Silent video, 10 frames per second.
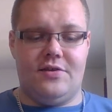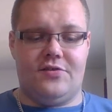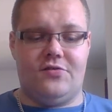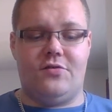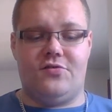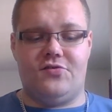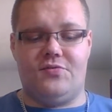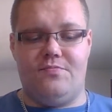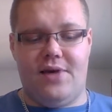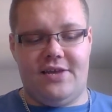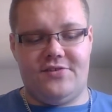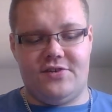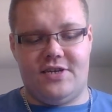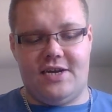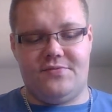So those are some
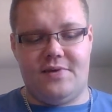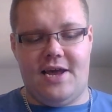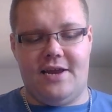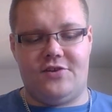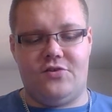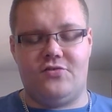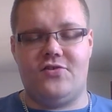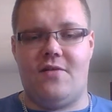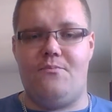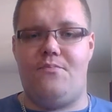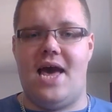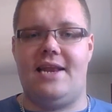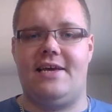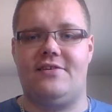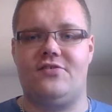basic dice mechanics. You also have
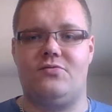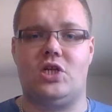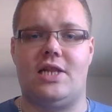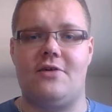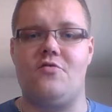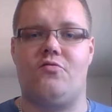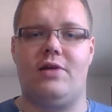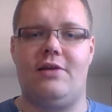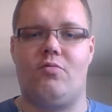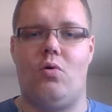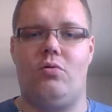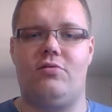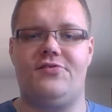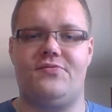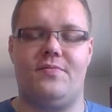bennies, which allow you
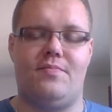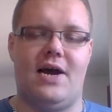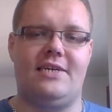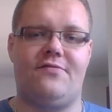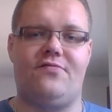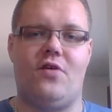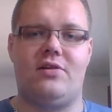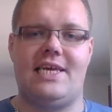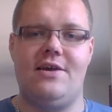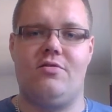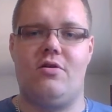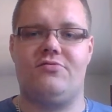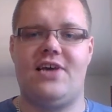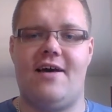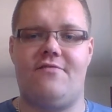re-rolls. By default,
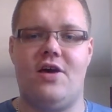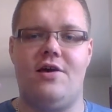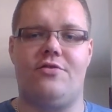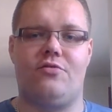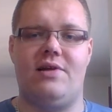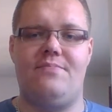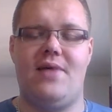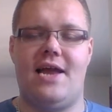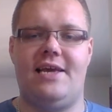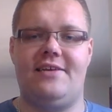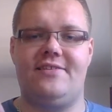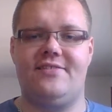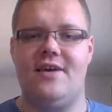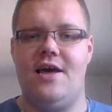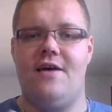heroes have 3
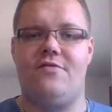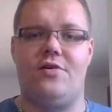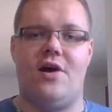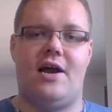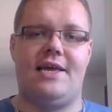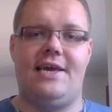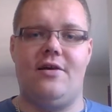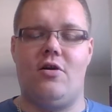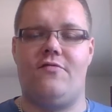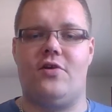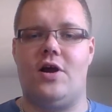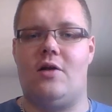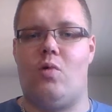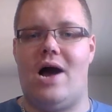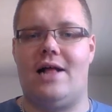bennies. If you're not a hero, if you're not
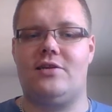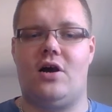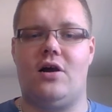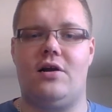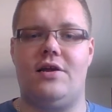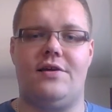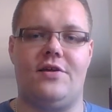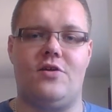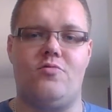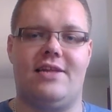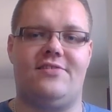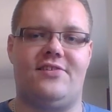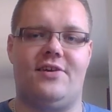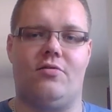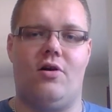a wild card, you get
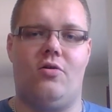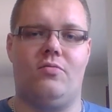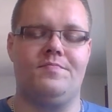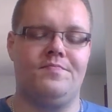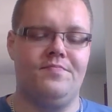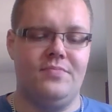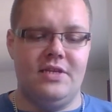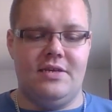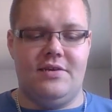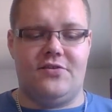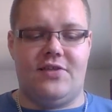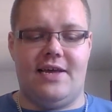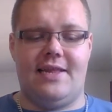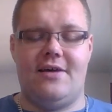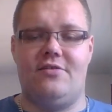0. So they
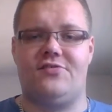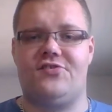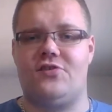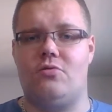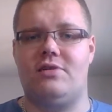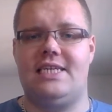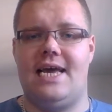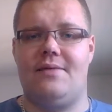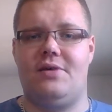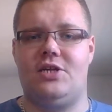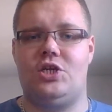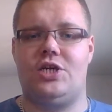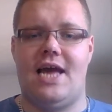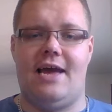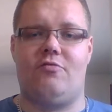allow you to soak
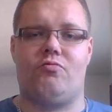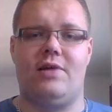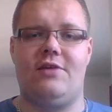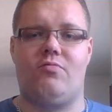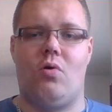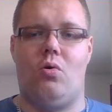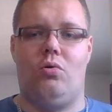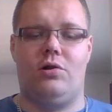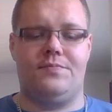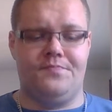damage and re-roll.